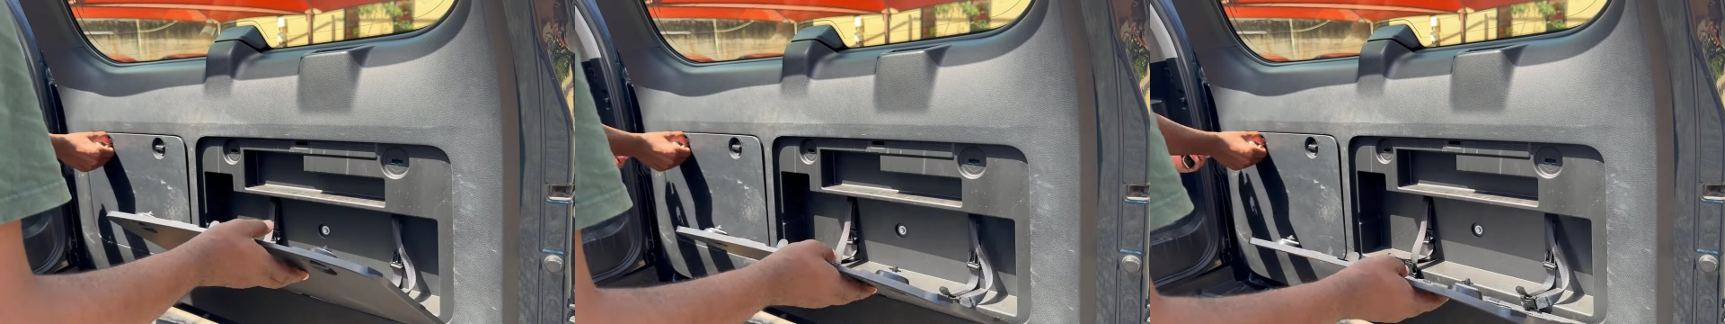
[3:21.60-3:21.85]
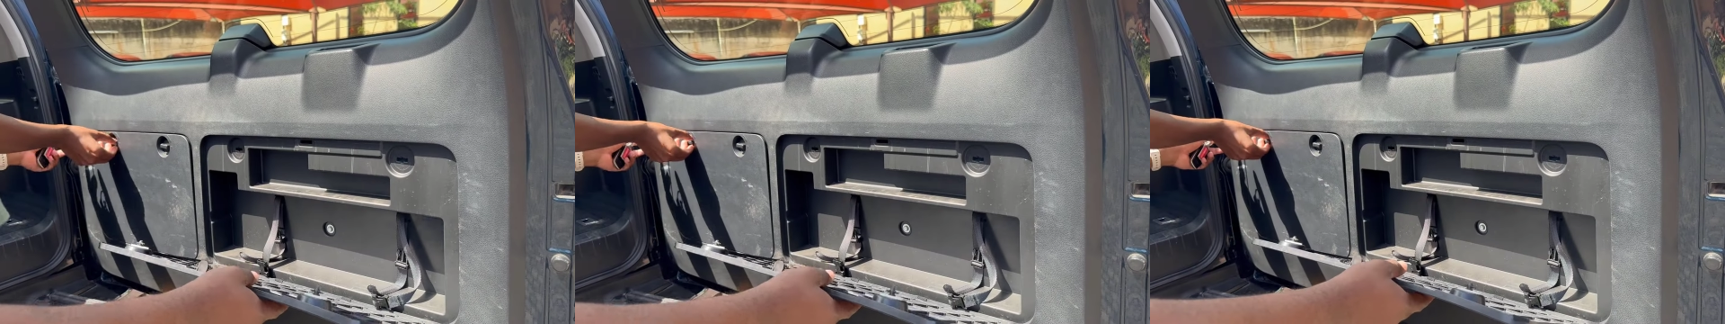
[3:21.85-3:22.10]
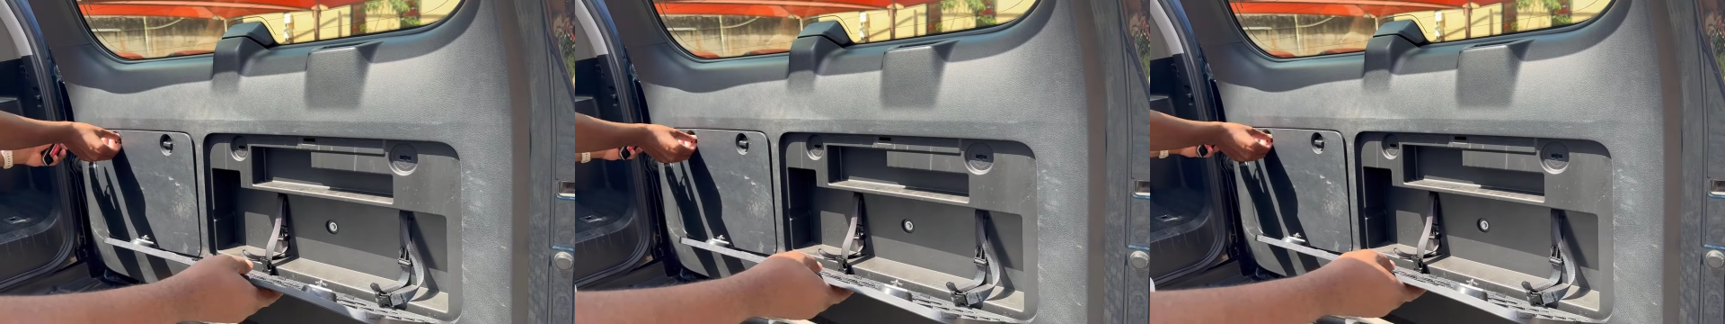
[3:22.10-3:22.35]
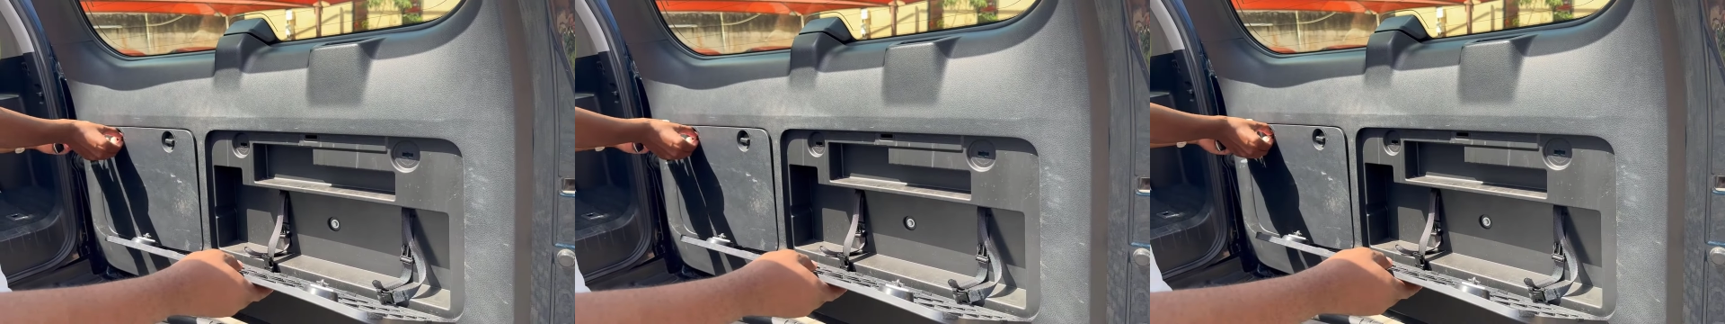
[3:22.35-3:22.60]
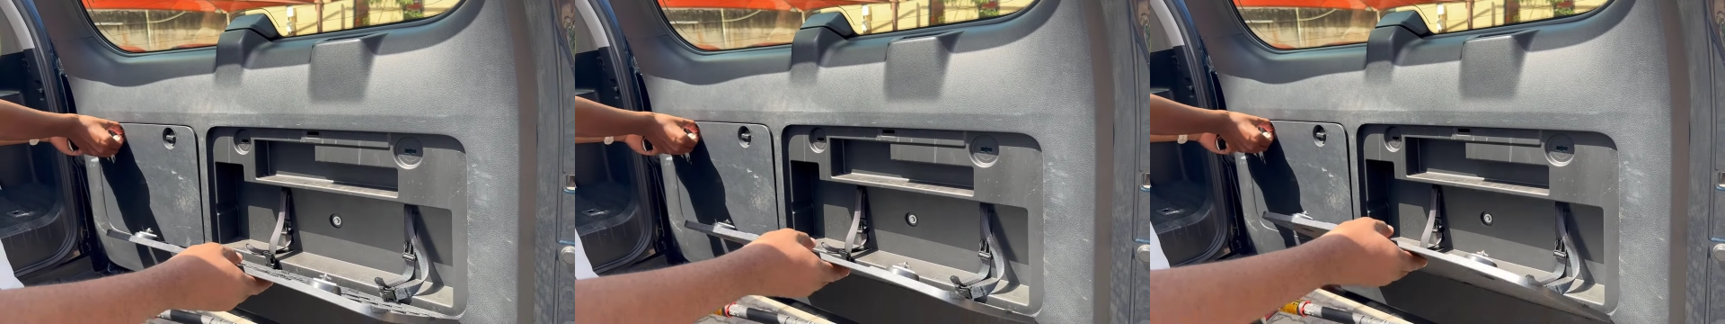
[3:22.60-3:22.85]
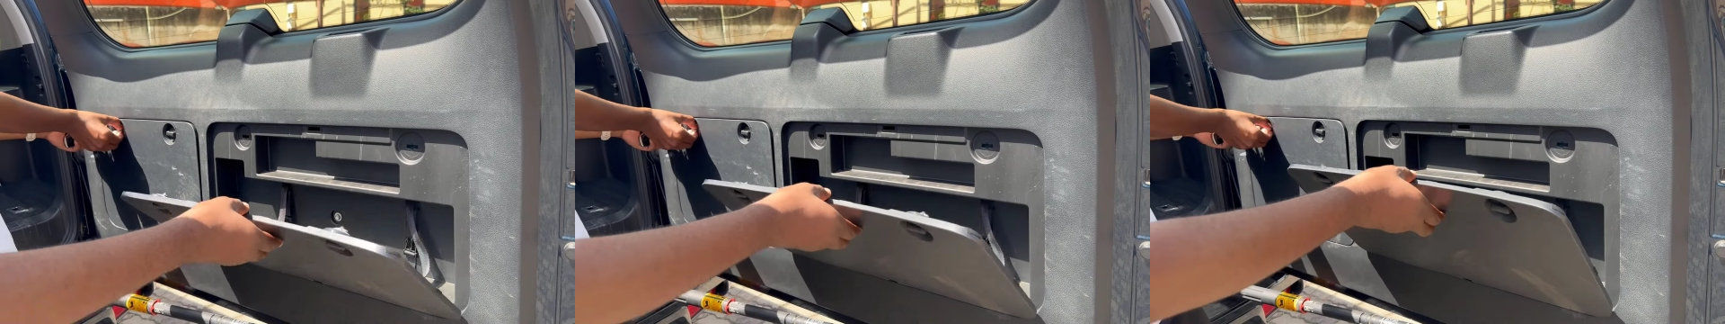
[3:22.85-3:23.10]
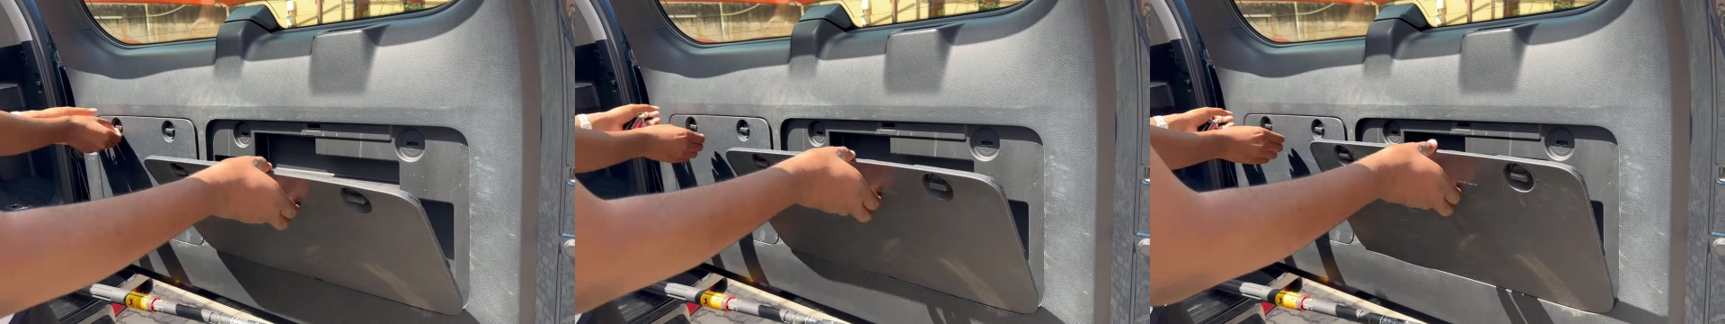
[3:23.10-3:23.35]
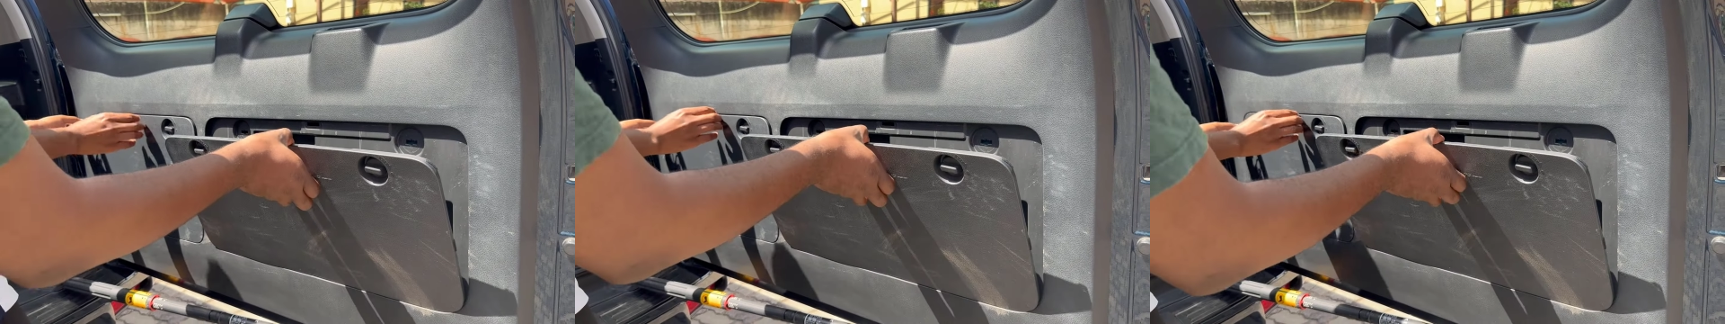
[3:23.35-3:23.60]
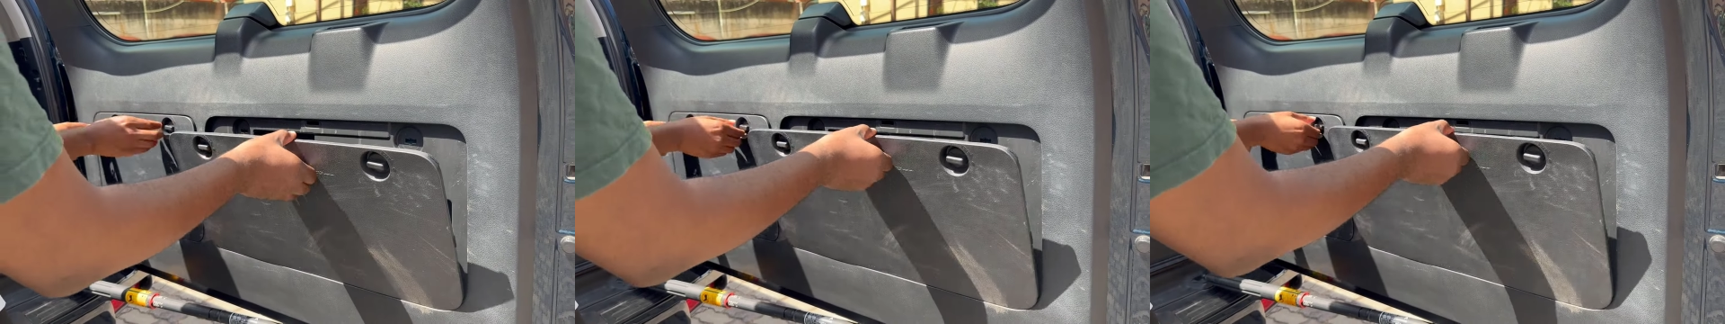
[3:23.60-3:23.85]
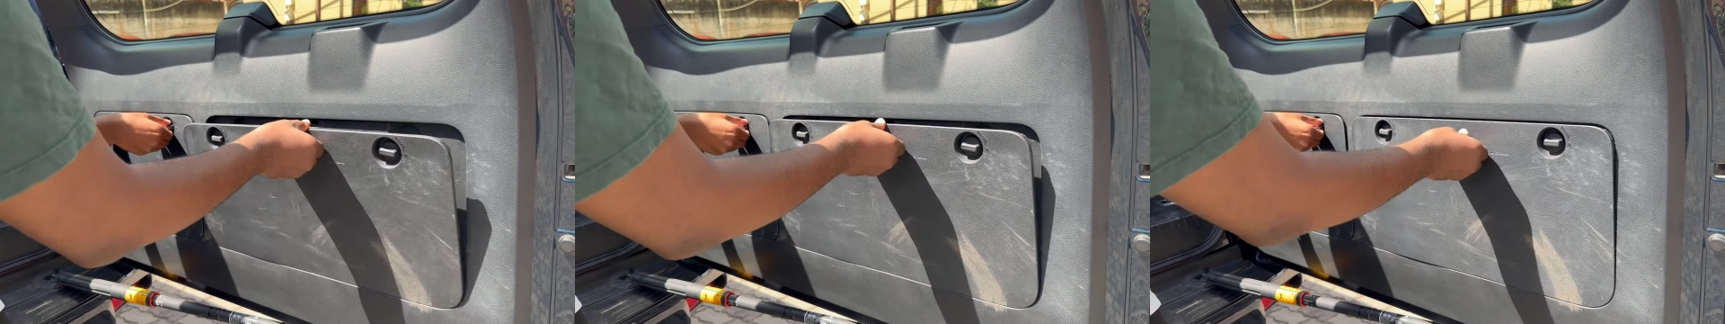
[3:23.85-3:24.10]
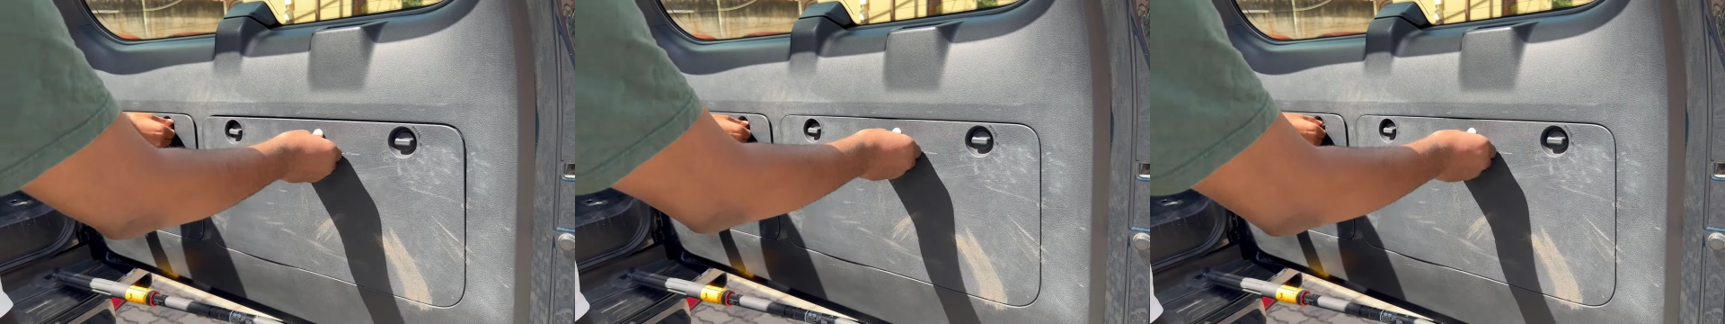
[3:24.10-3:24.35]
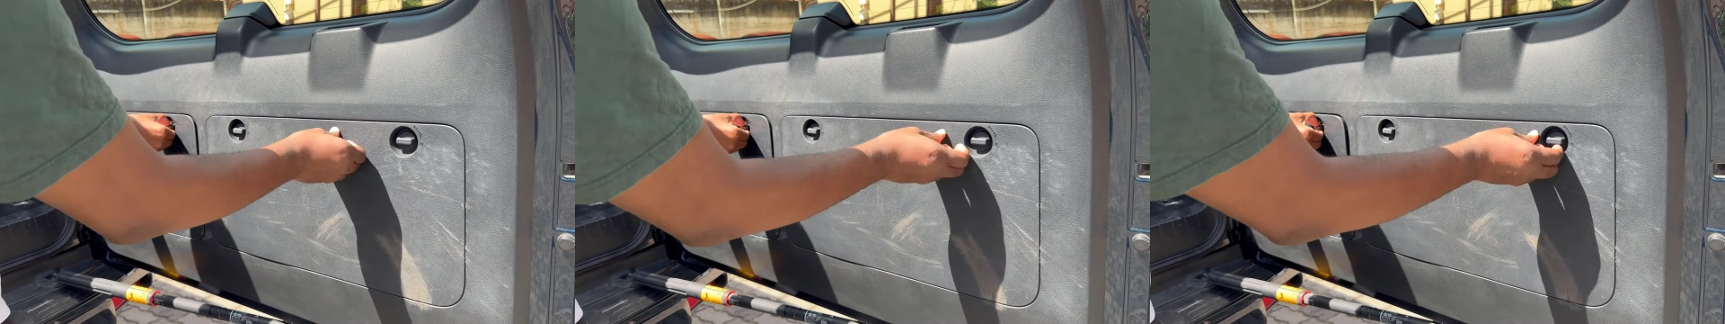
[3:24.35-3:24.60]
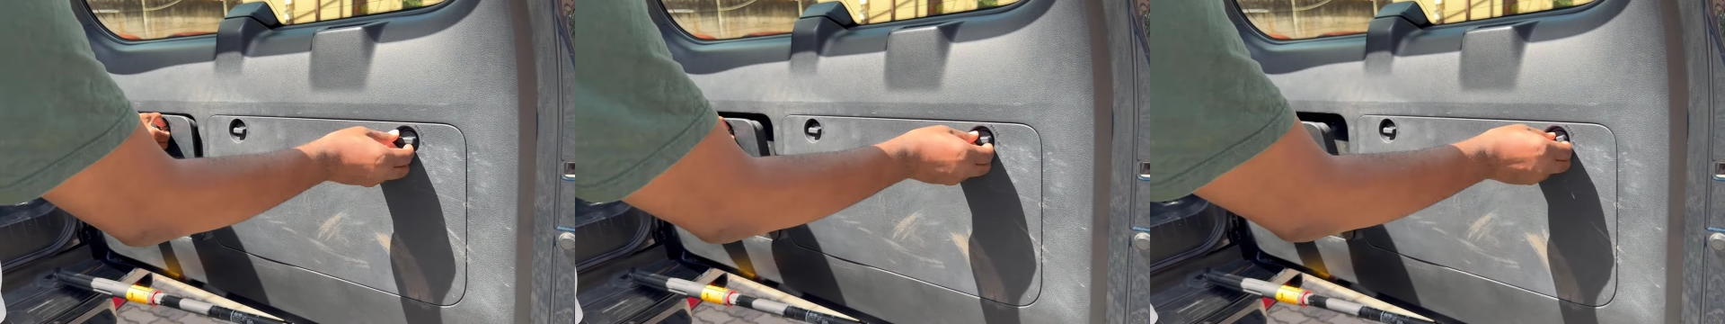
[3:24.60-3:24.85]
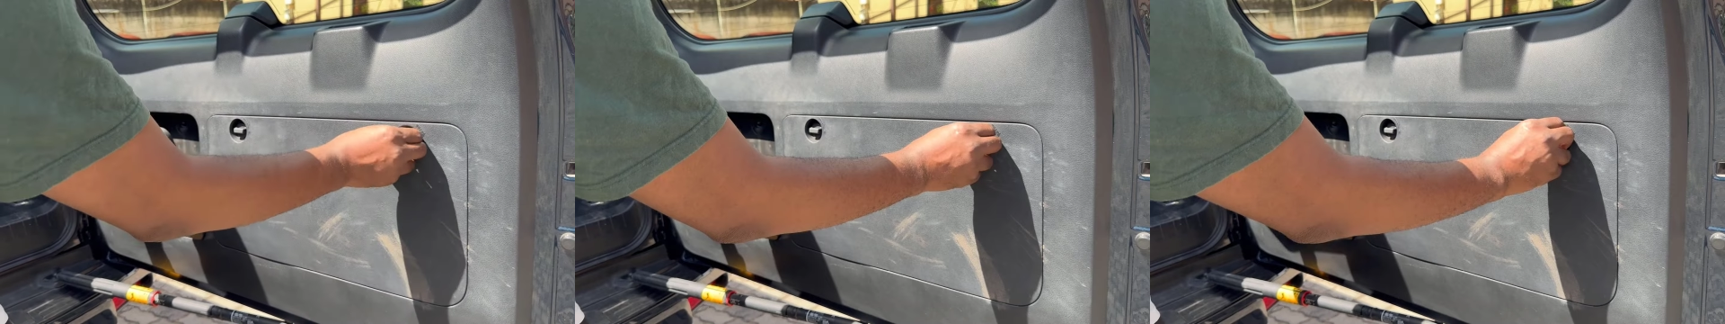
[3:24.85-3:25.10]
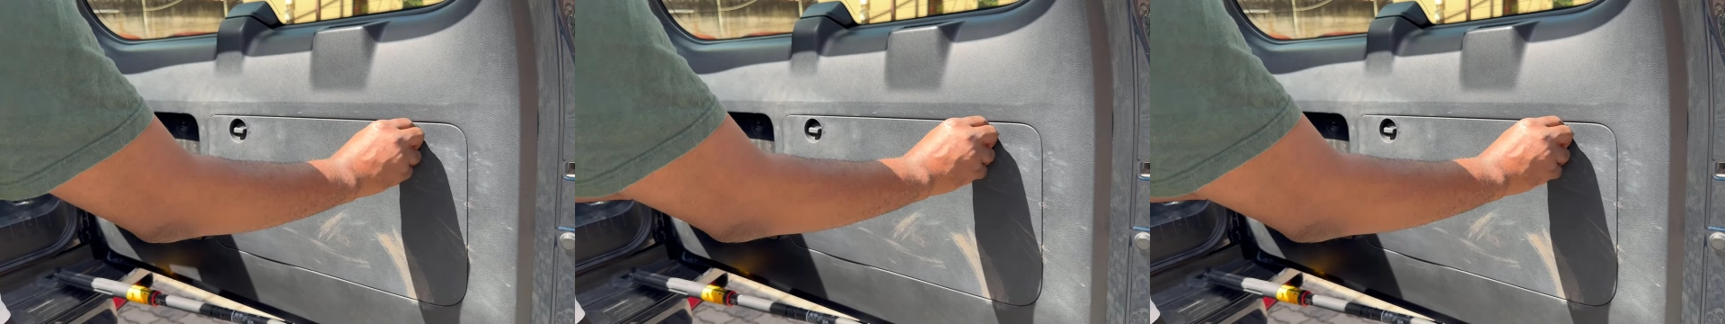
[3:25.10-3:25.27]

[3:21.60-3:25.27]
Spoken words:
Nobody's mouth can be seen.